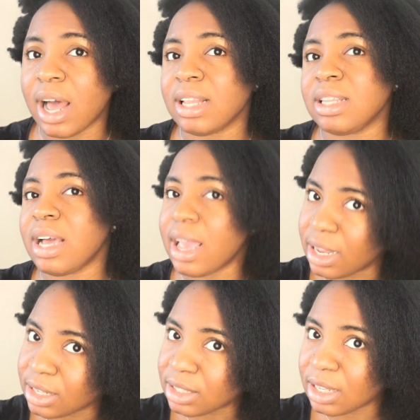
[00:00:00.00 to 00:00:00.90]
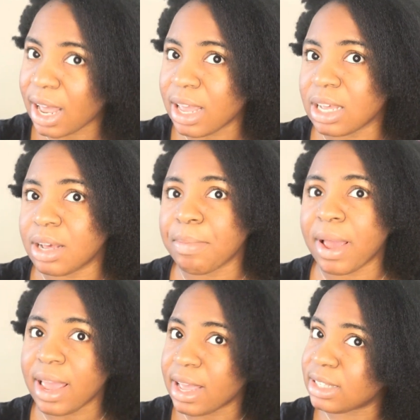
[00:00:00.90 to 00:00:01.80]
at the ends, like
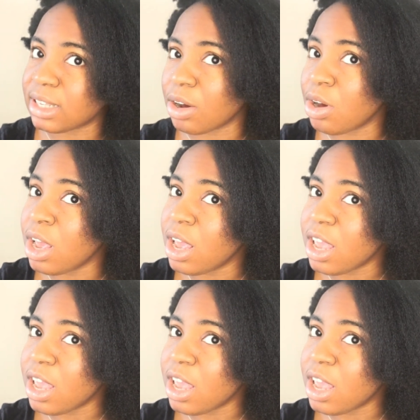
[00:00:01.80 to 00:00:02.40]
my ends out,